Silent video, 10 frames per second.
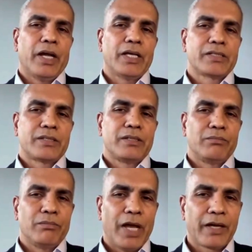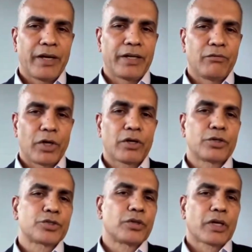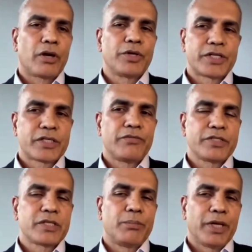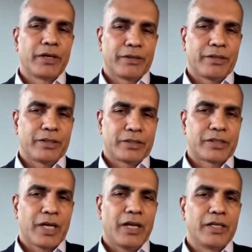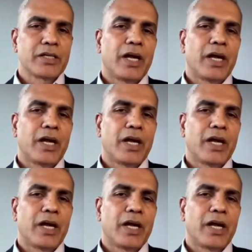as migrating workloads to the cloud itself is a bigger challenge.